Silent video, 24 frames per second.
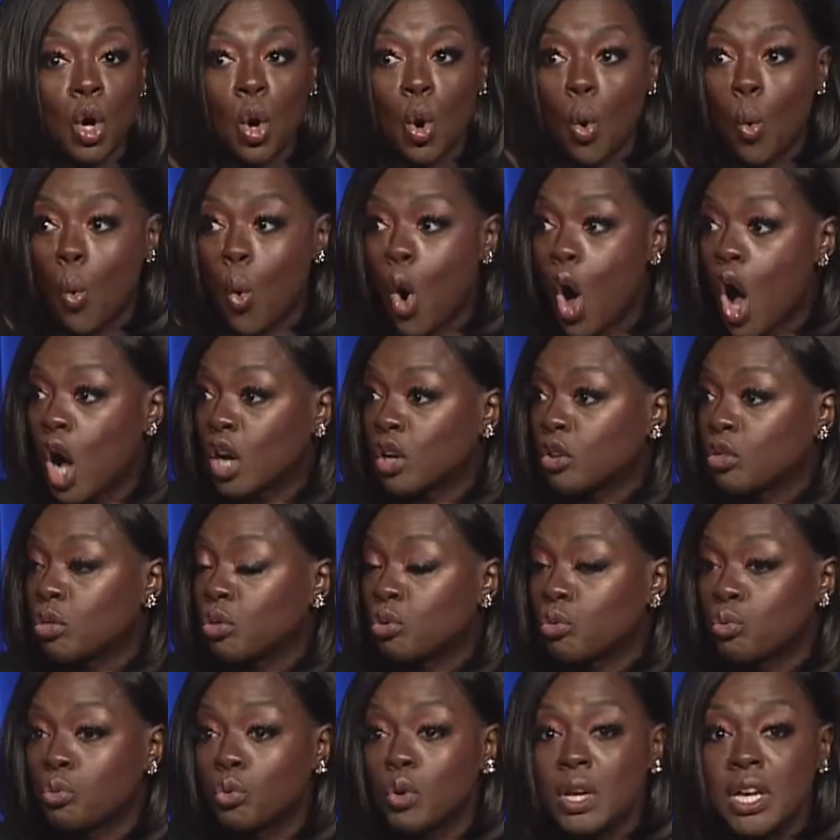walk
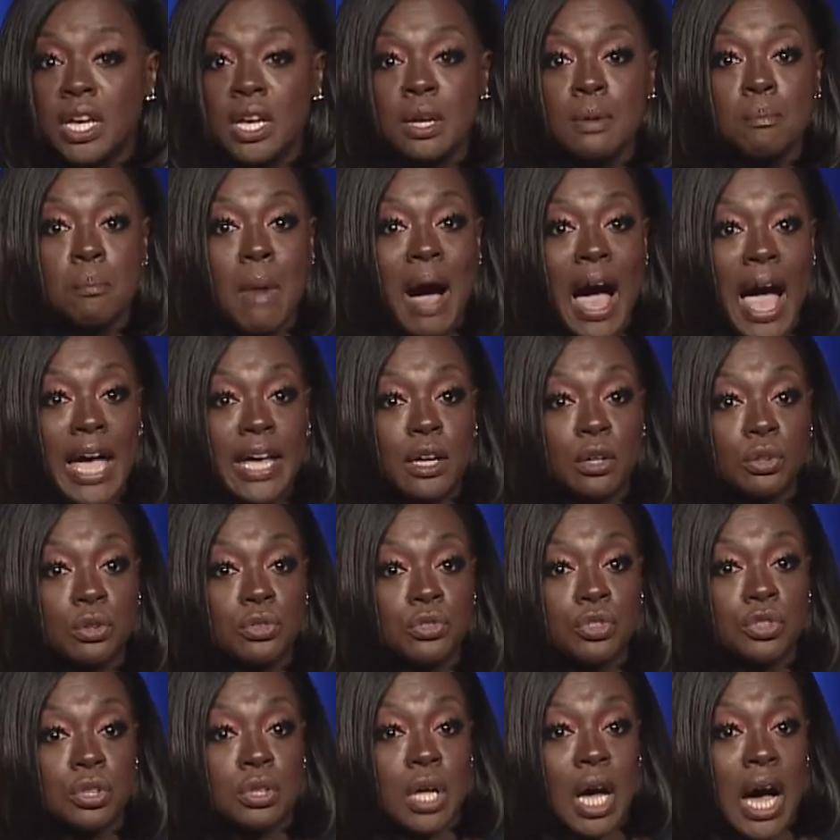3
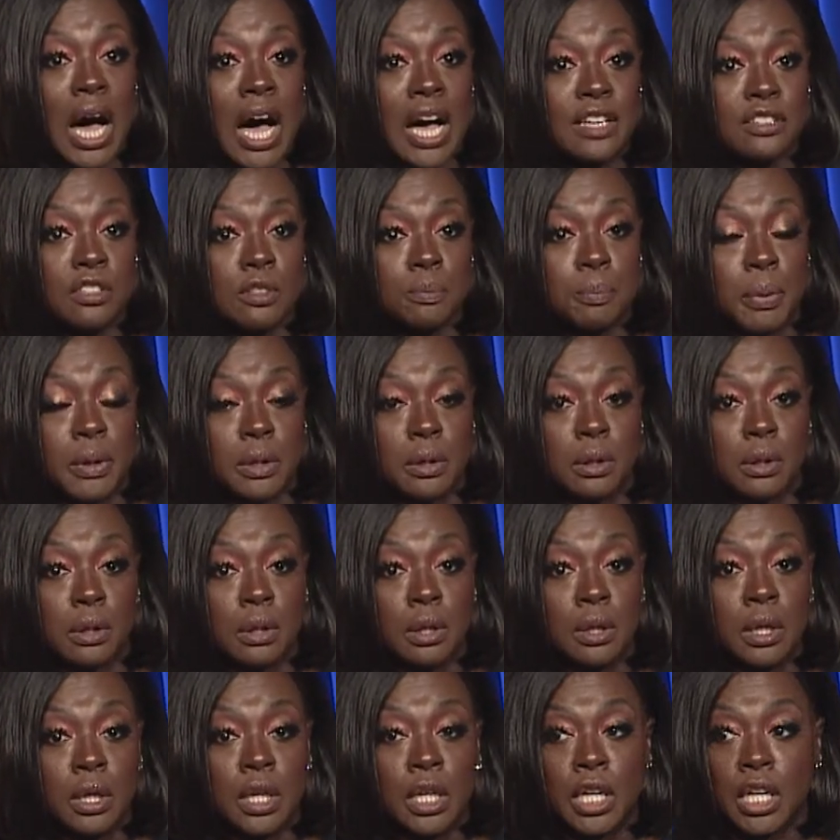miles to the hospital
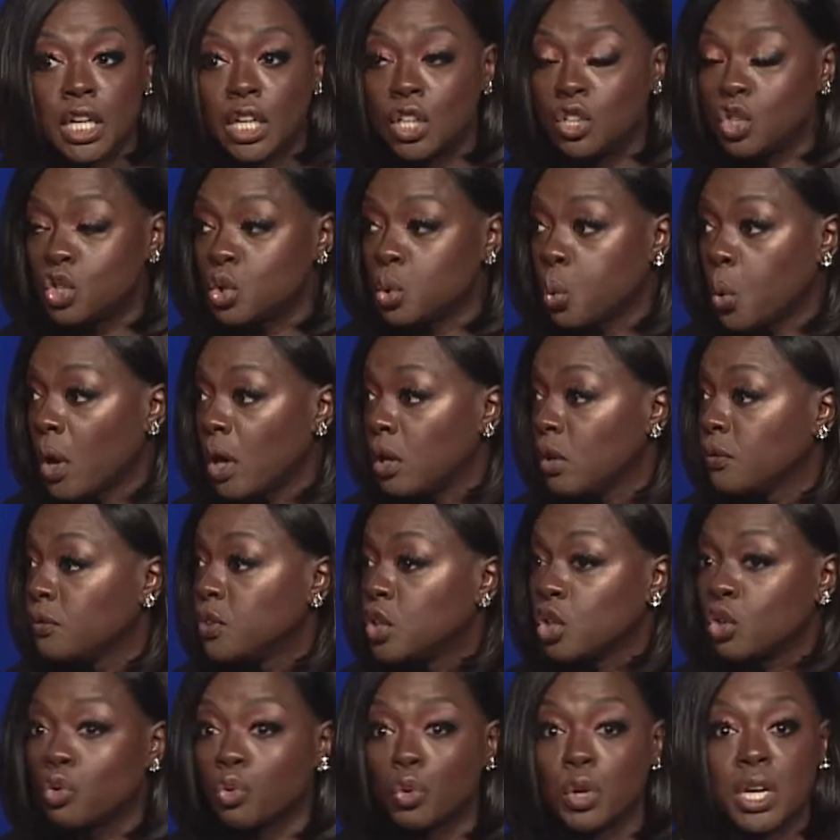in
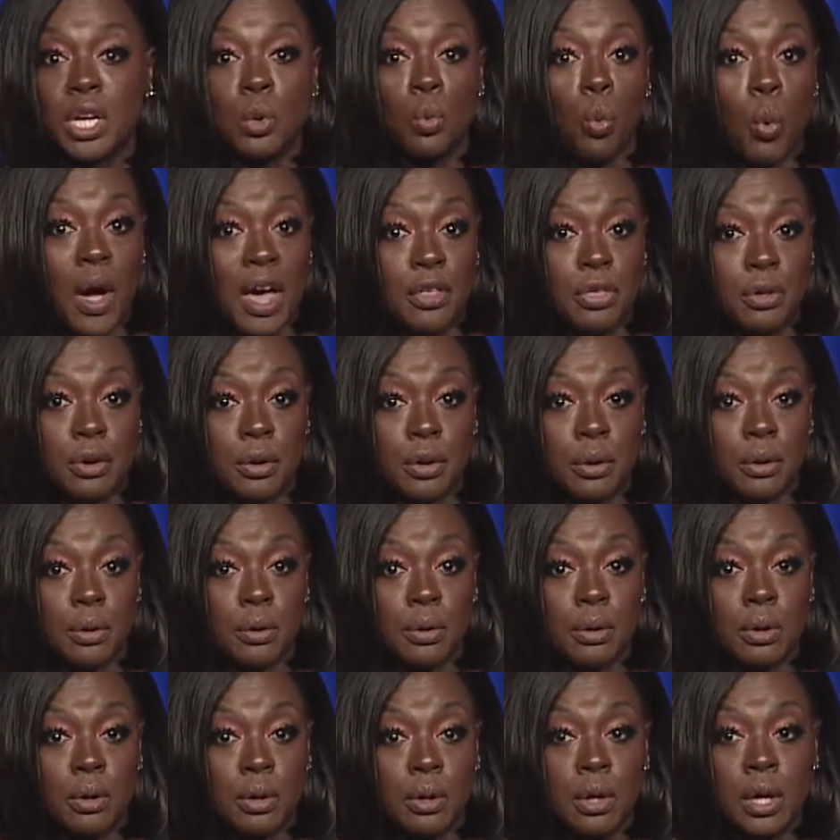12-degree weather,
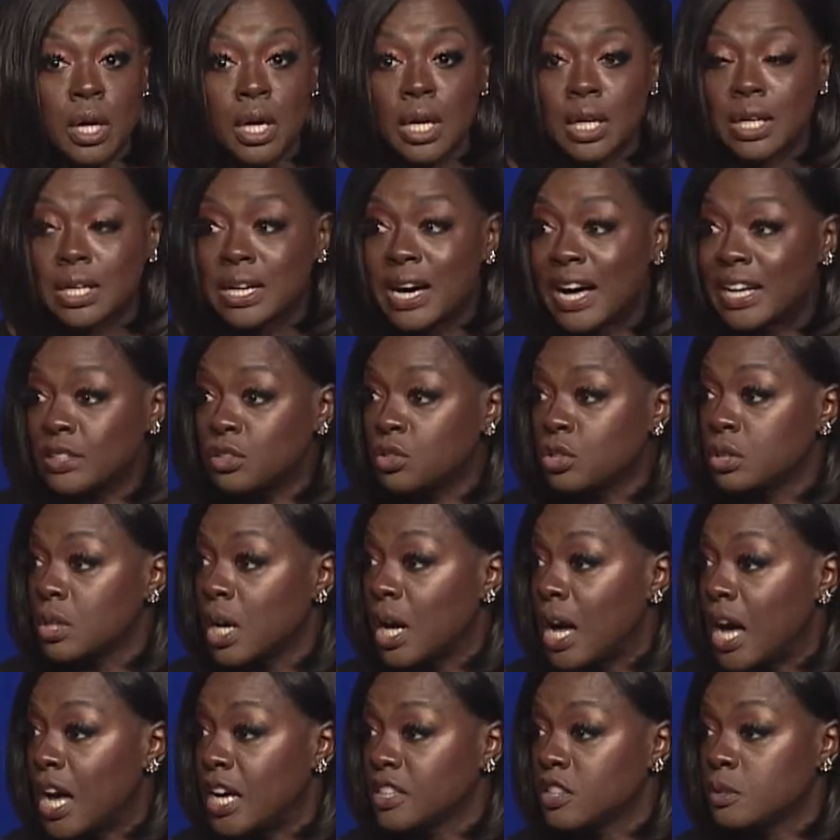got to the
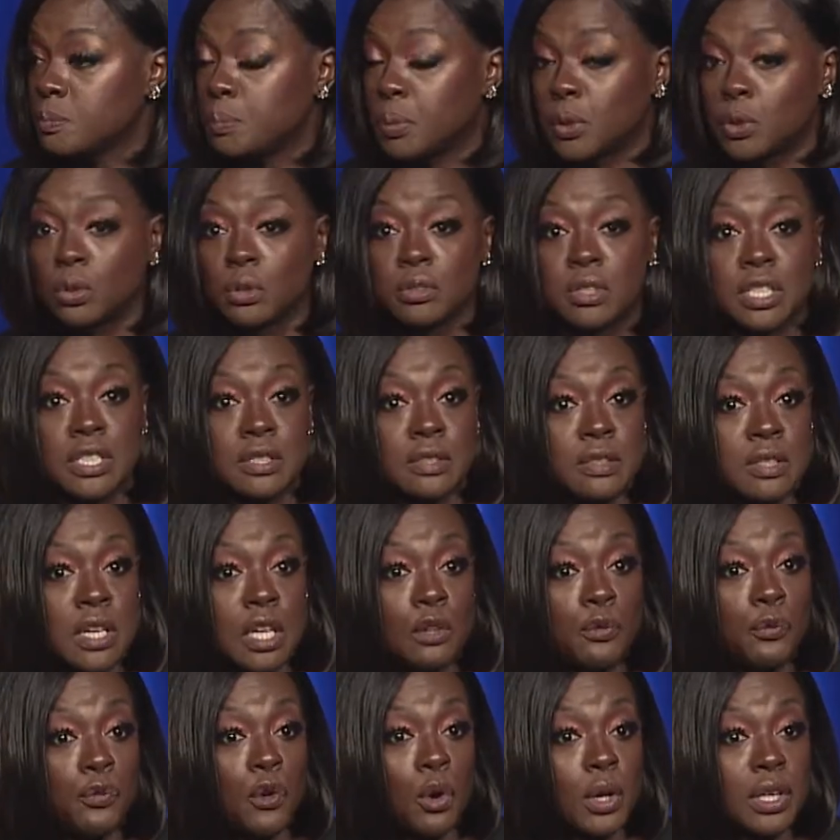hospital to
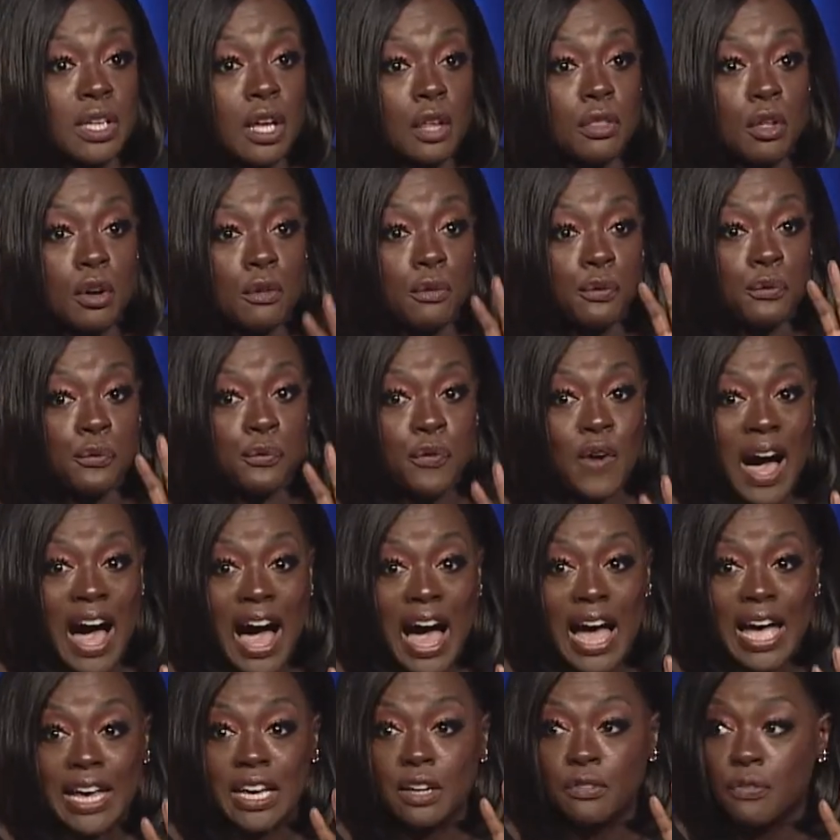sit for another
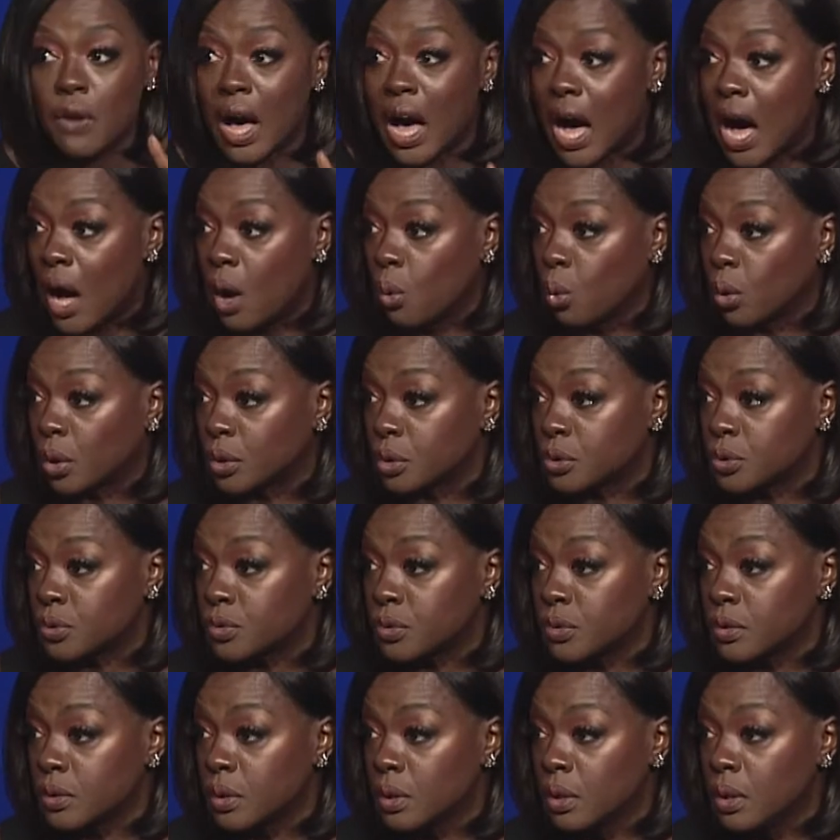5
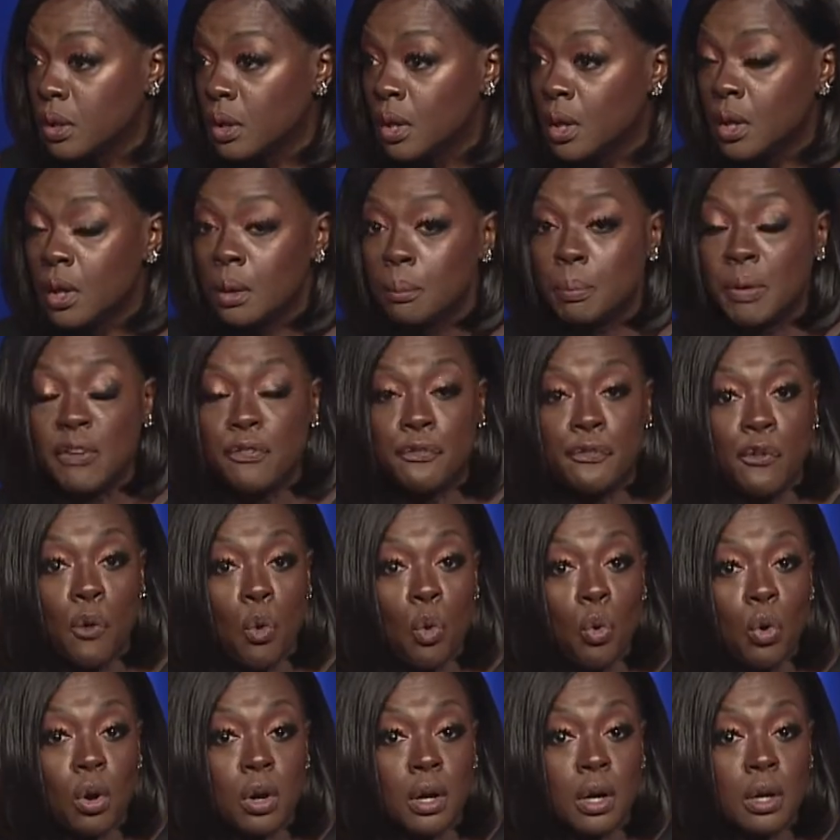hours
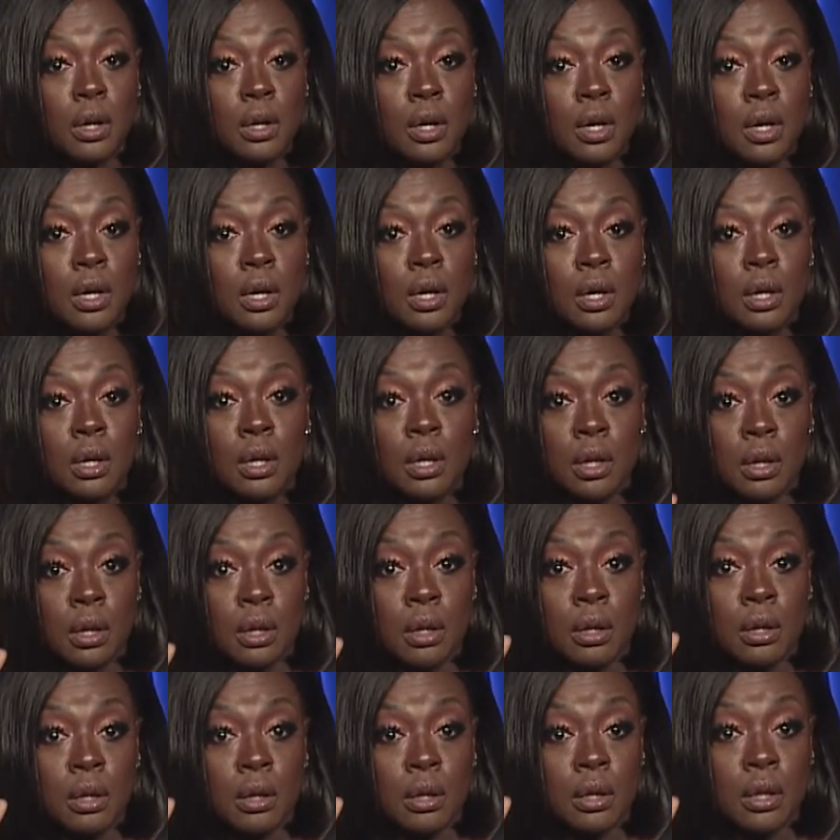before
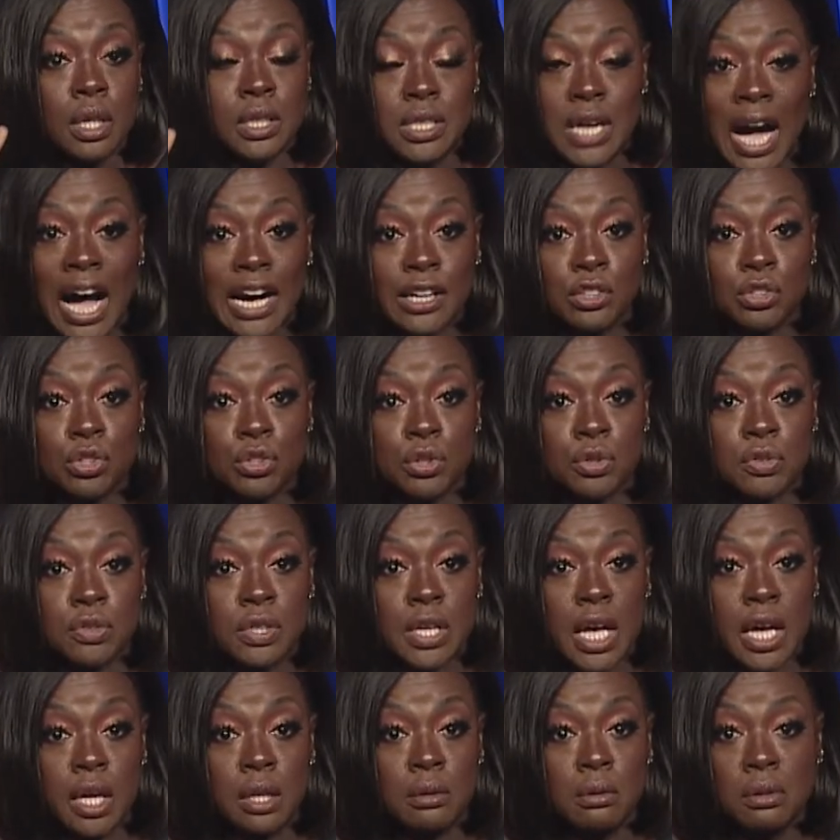the doctor
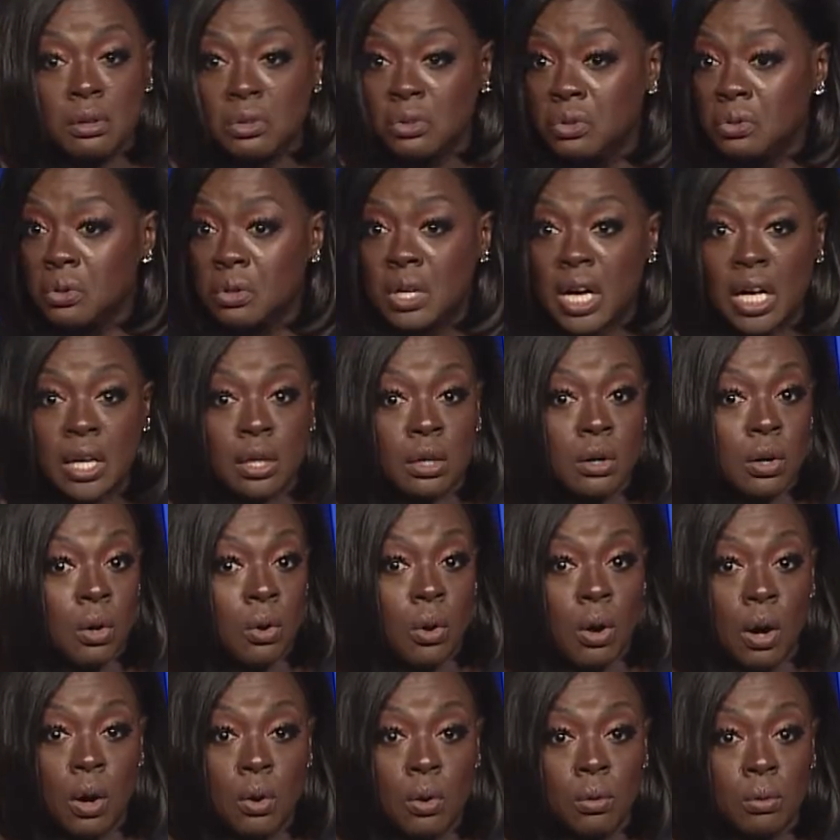said, "You got to go
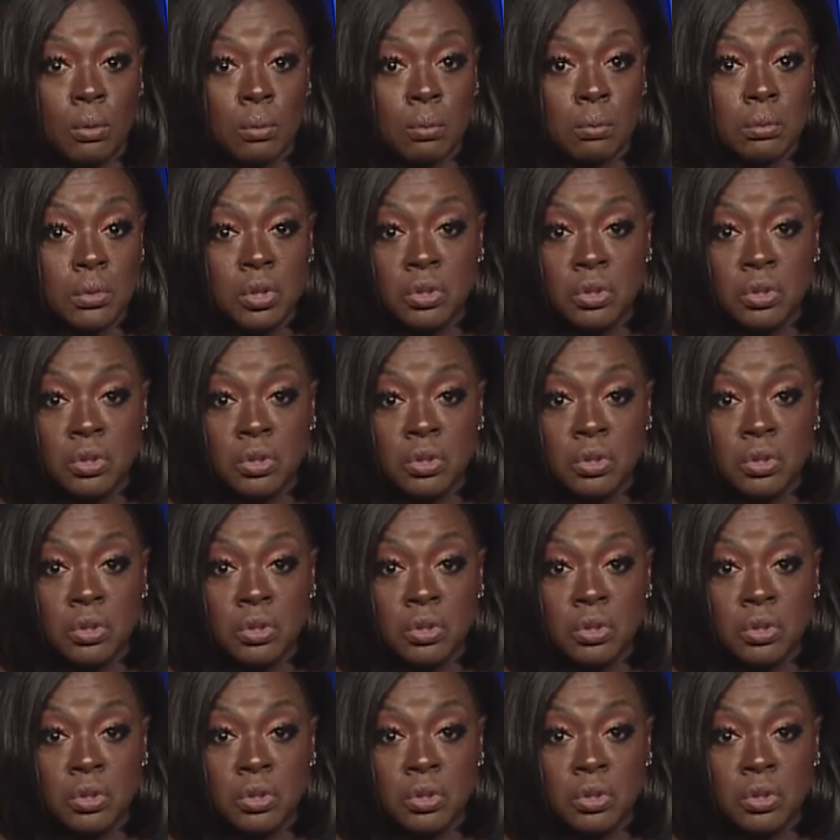home.